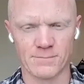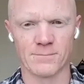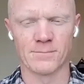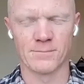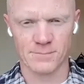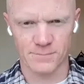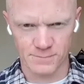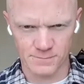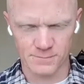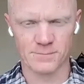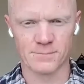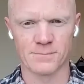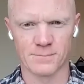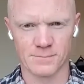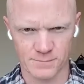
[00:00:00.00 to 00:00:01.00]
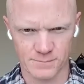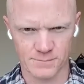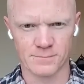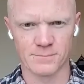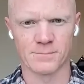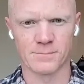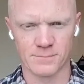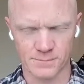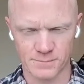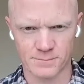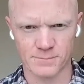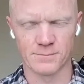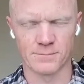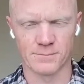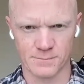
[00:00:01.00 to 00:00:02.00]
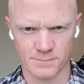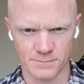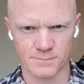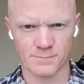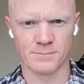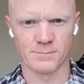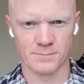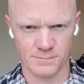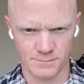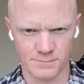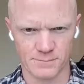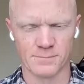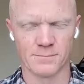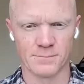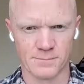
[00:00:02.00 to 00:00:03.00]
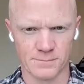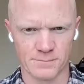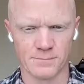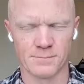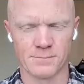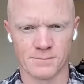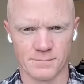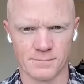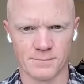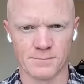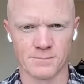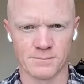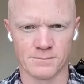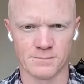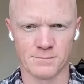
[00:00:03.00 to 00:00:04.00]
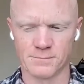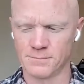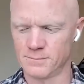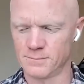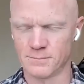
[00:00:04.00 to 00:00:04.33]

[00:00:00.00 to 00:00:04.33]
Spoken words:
This person isn't speaking.